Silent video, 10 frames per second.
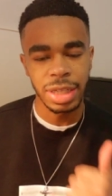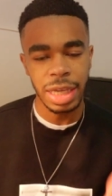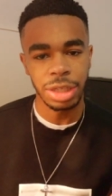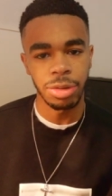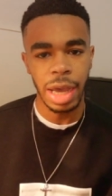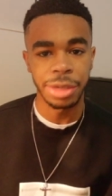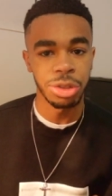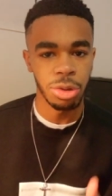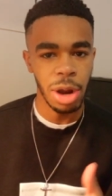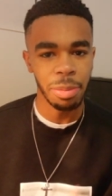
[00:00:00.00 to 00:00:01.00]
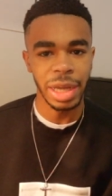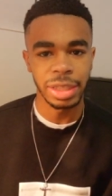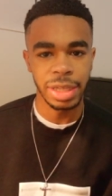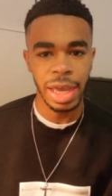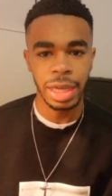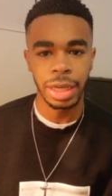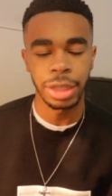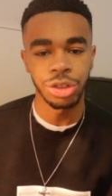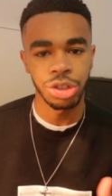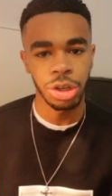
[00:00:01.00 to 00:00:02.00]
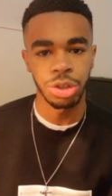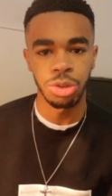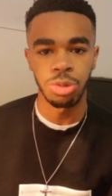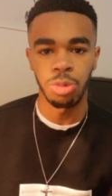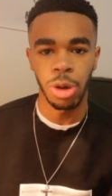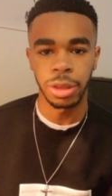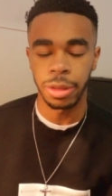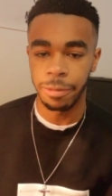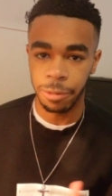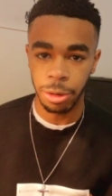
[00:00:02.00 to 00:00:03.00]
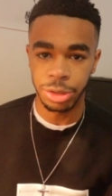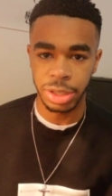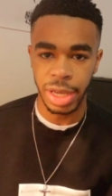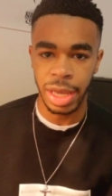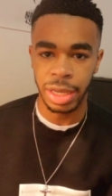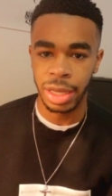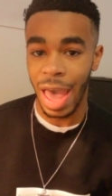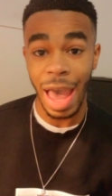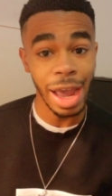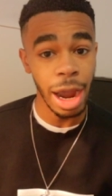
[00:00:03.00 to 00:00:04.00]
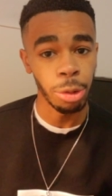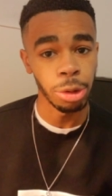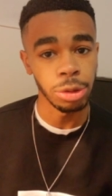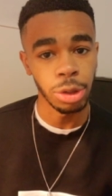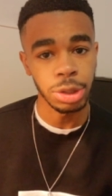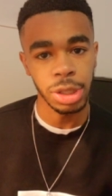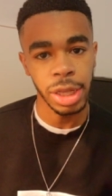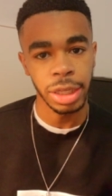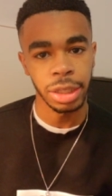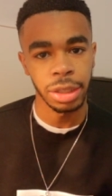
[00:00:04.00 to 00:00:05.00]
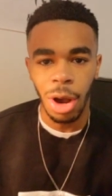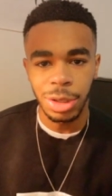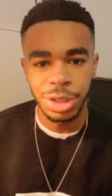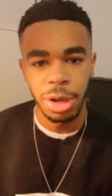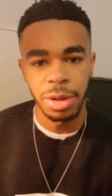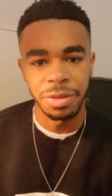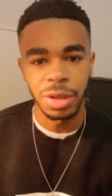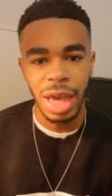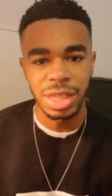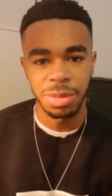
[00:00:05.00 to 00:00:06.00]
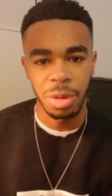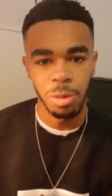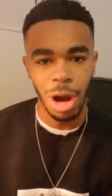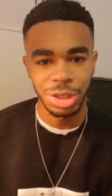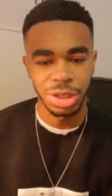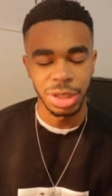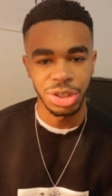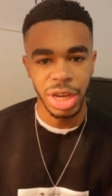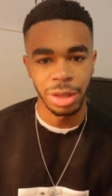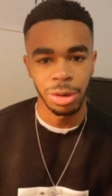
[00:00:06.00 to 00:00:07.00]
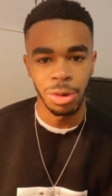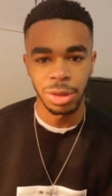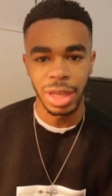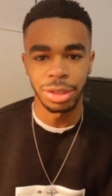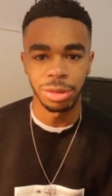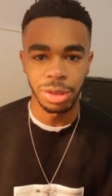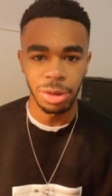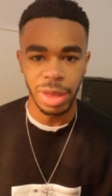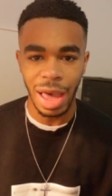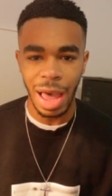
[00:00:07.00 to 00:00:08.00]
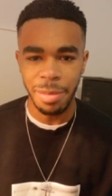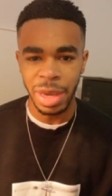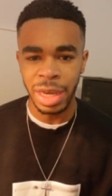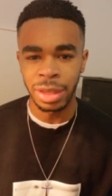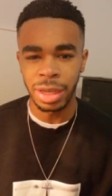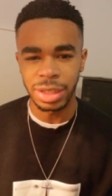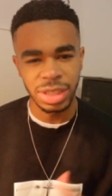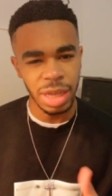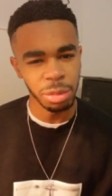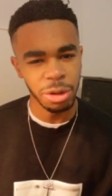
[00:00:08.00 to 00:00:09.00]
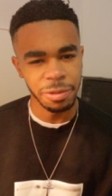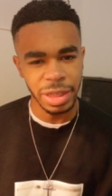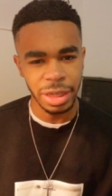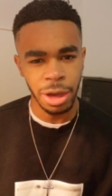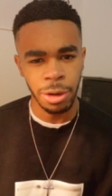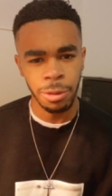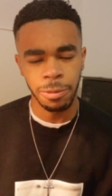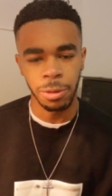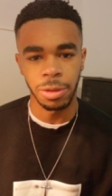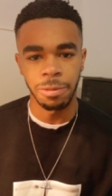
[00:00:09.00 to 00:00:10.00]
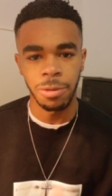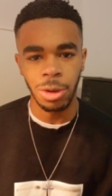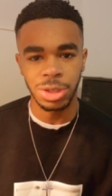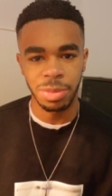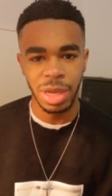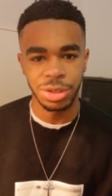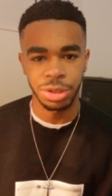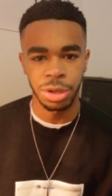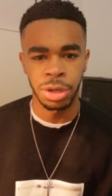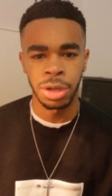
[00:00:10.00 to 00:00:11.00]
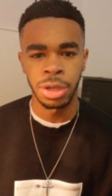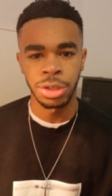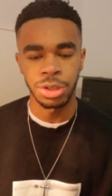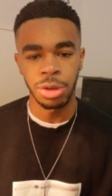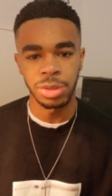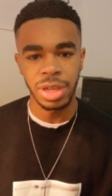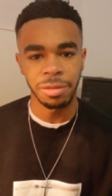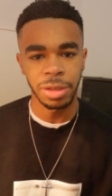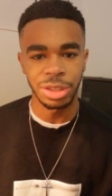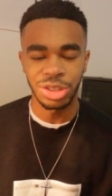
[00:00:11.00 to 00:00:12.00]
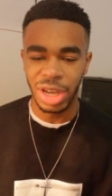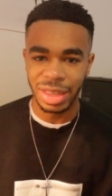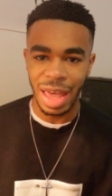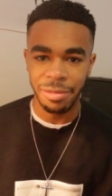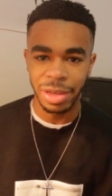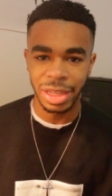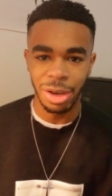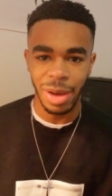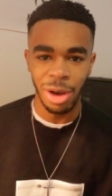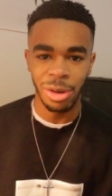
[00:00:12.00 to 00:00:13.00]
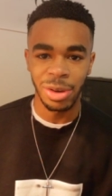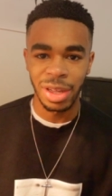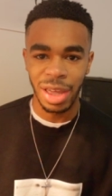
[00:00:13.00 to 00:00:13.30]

take you guys throughout my day and show you what the first day at Howard looks like. Also, if you guys have been watching the channel, then you'll know that I made a similar video for the fall semester, so definitely check that video out